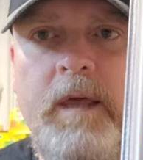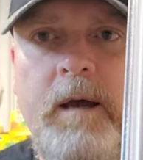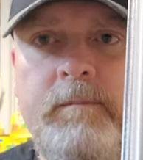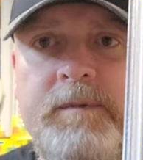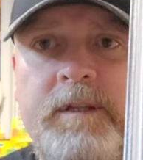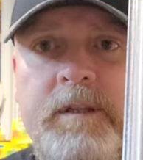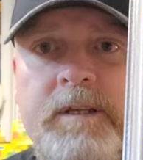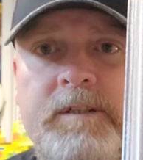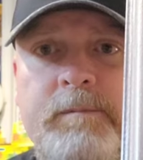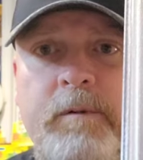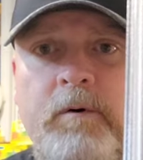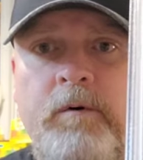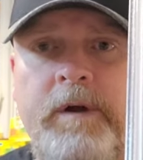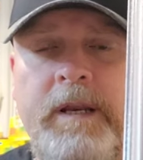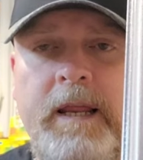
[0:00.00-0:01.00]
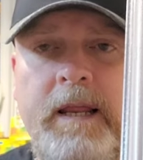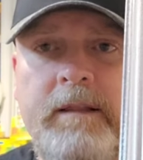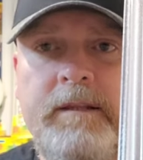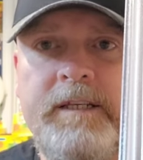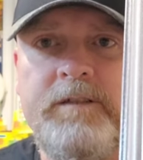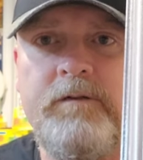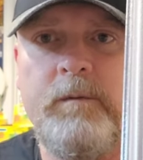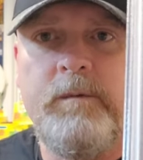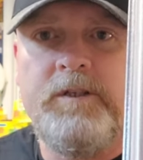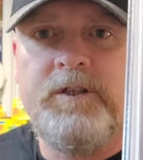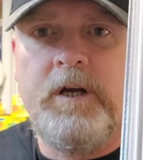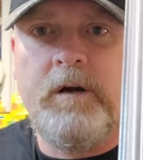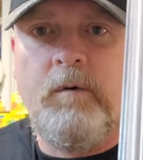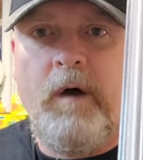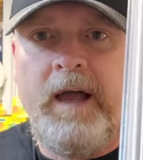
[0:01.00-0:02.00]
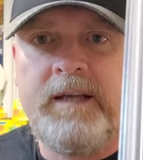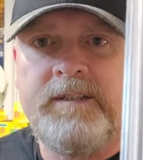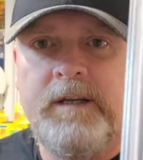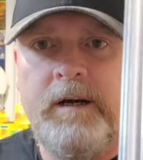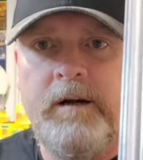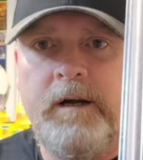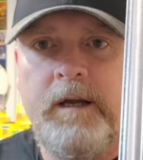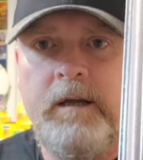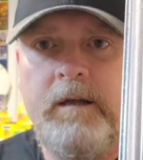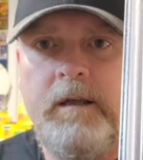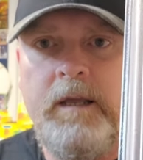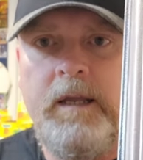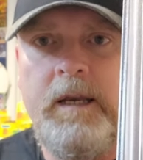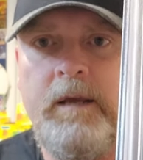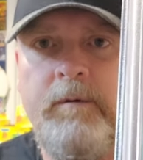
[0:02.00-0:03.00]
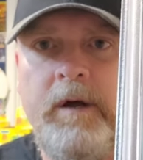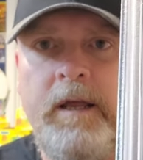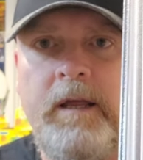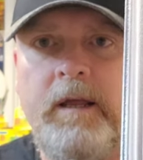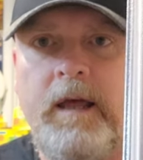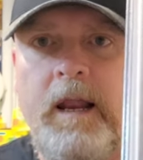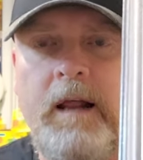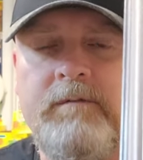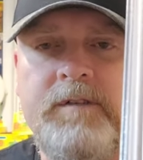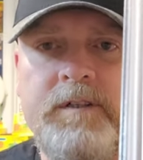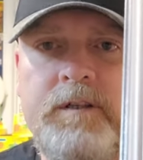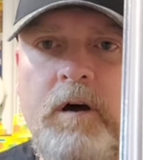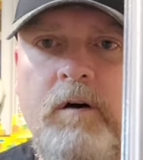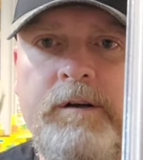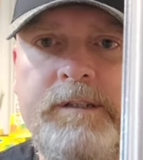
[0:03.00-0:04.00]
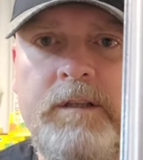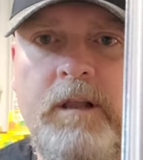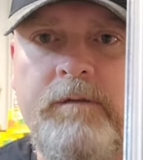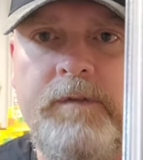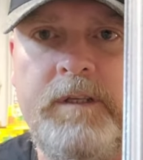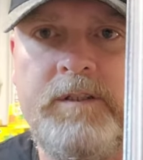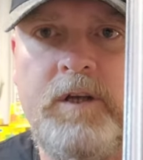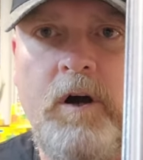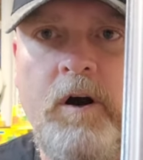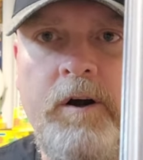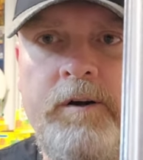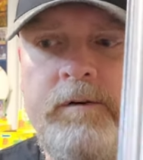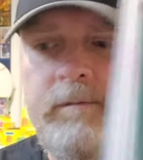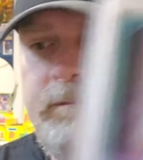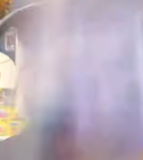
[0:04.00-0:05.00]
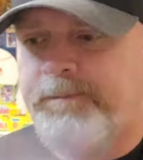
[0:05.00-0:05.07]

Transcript: up to this point, at least from the junkwax era anyway. And I've just always loved this card.